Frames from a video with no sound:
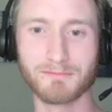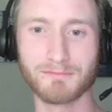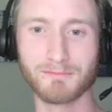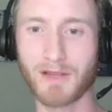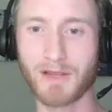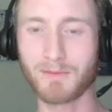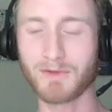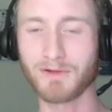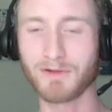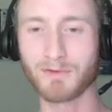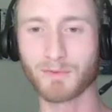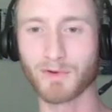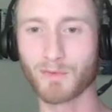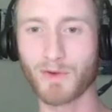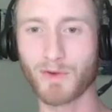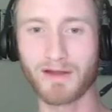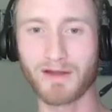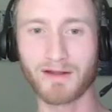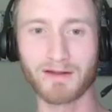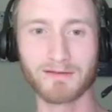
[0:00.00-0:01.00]
maybe we're
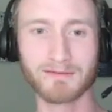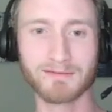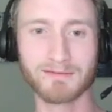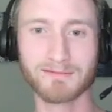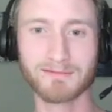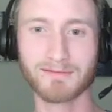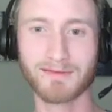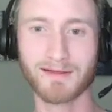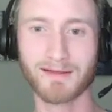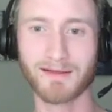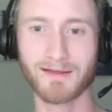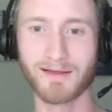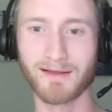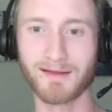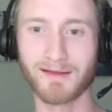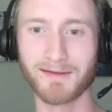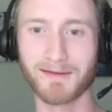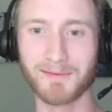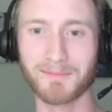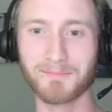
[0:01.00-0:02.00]
waiting.
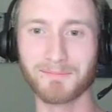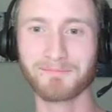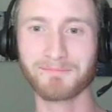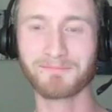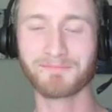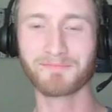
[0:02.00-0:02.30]
Um,